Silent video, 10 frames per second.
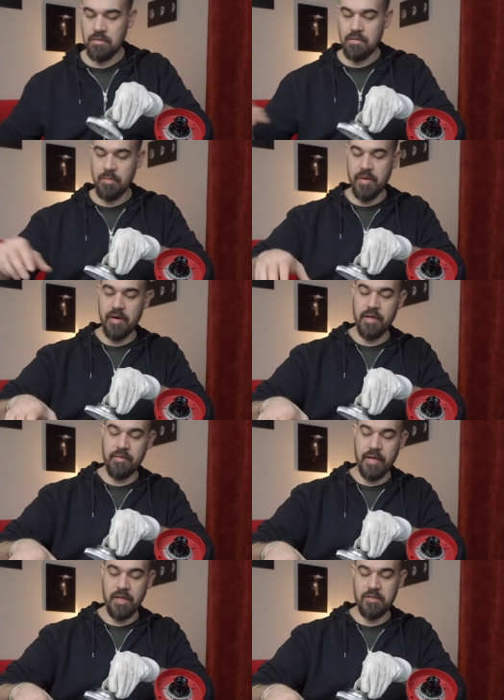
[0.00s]
the bearing
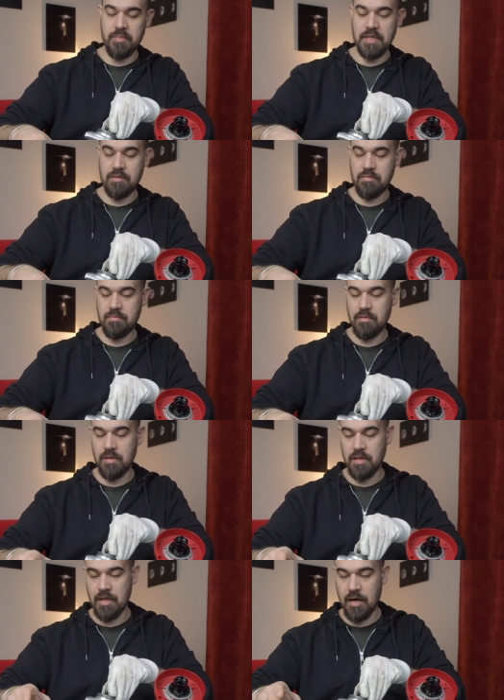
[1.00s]
rings, but
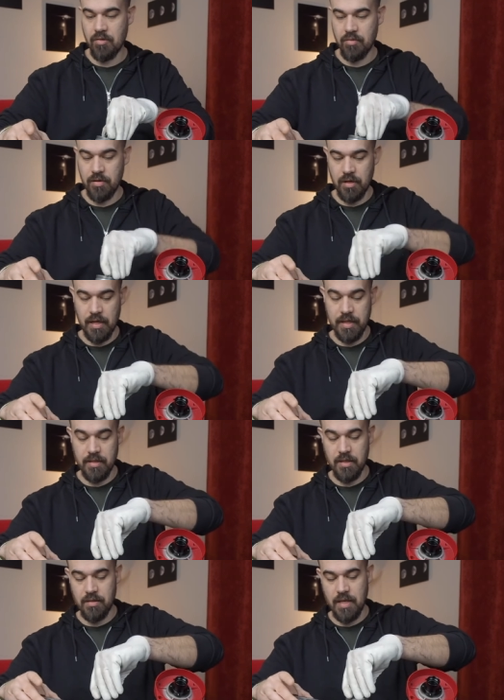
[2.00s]
now I
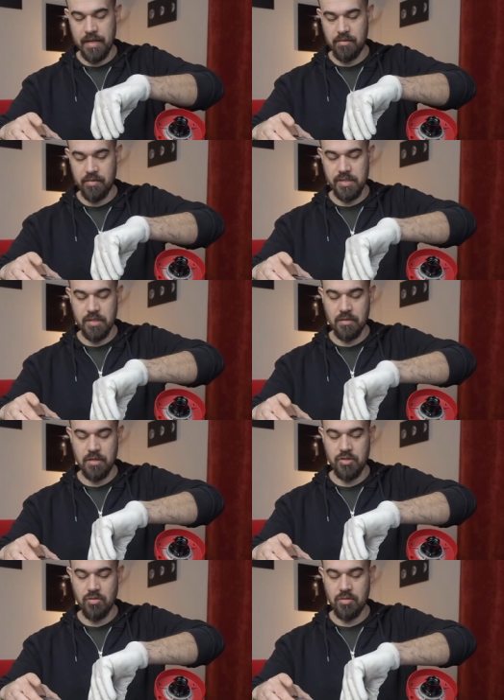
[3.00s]
did that recently,
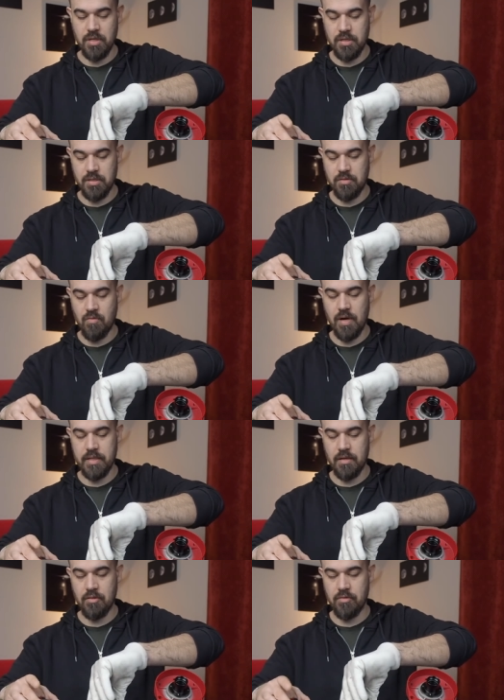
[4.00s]
so there is
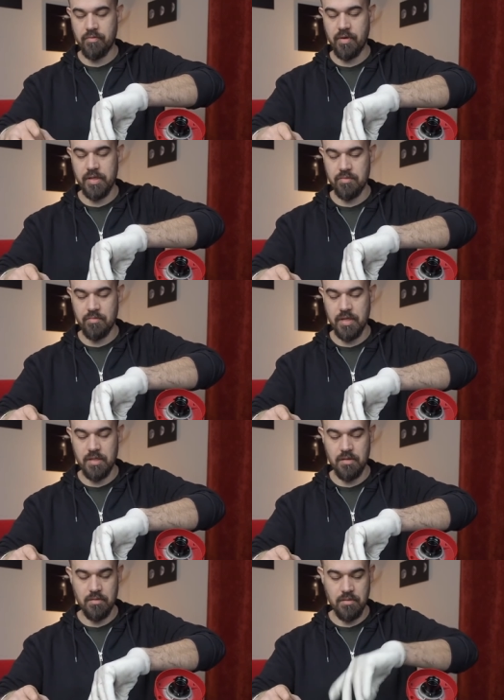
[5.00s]
quite a lot of grease
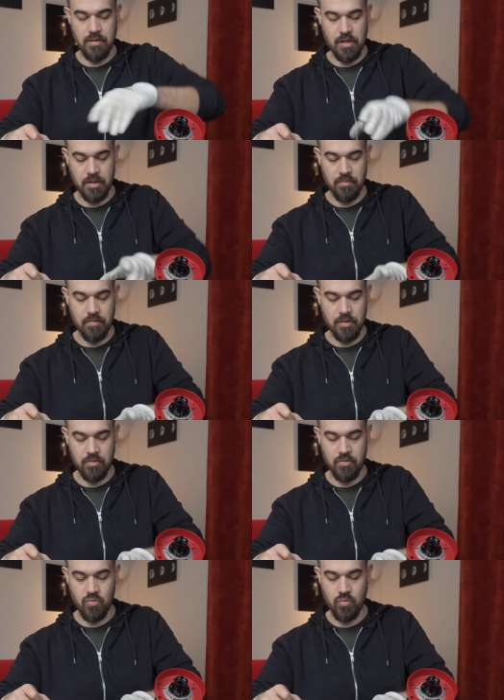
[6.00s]
already. I don't want
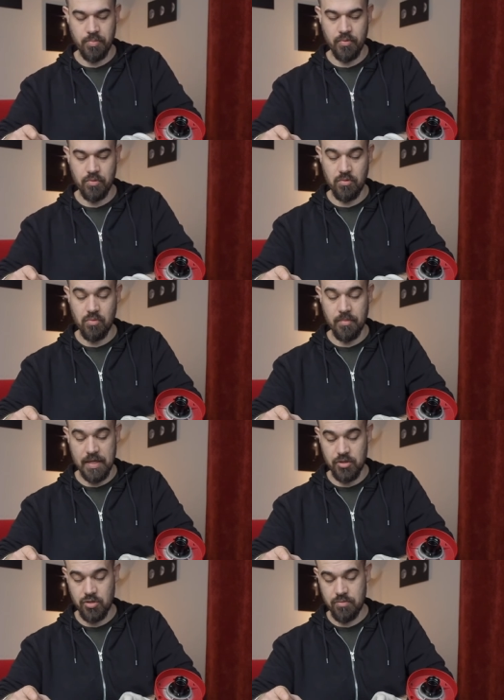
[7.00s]
to put too
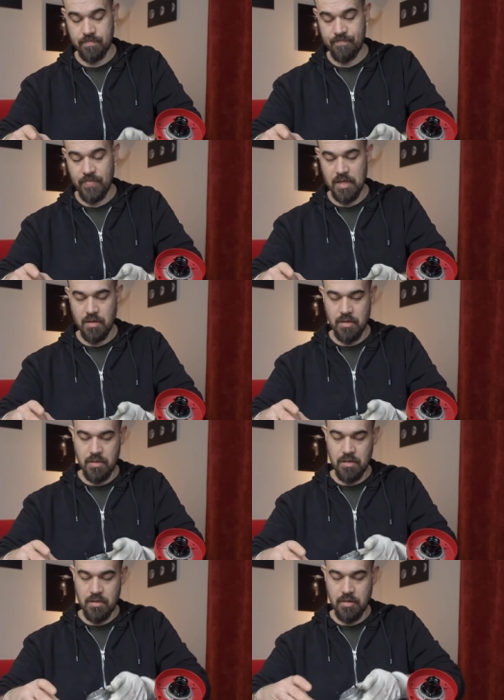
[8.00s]
much.
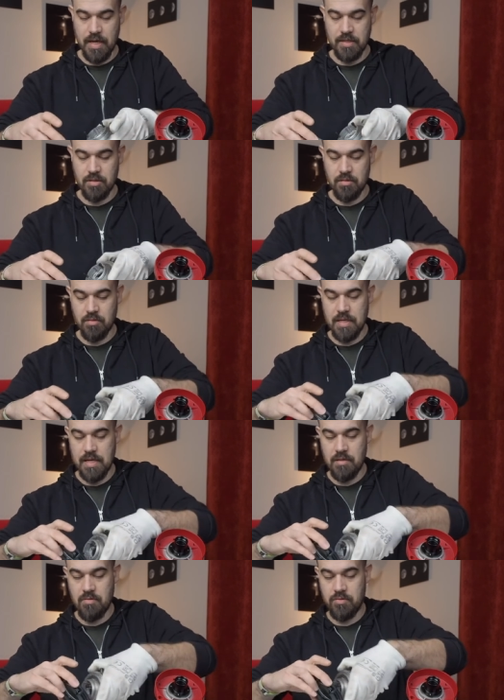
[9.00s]
Okay, so
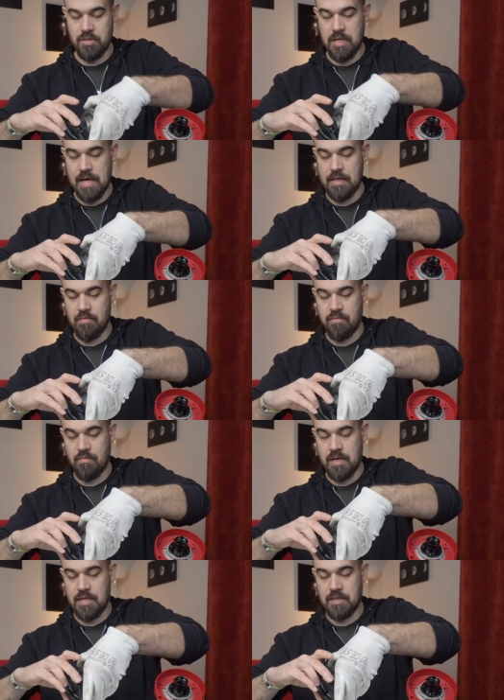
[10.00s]
then you slide
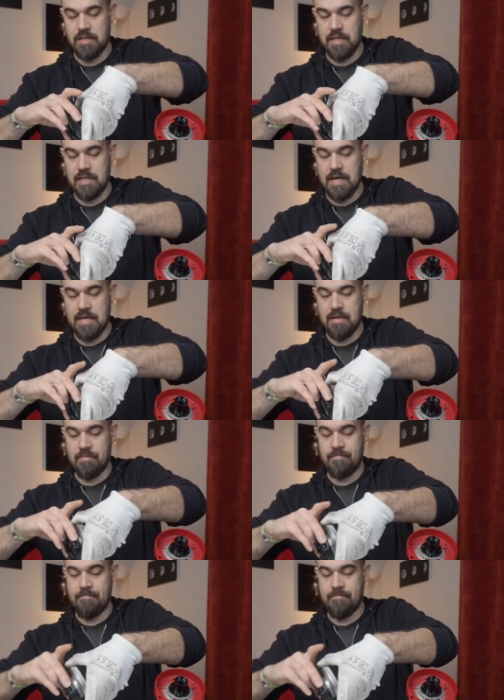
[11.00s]
one inside the other,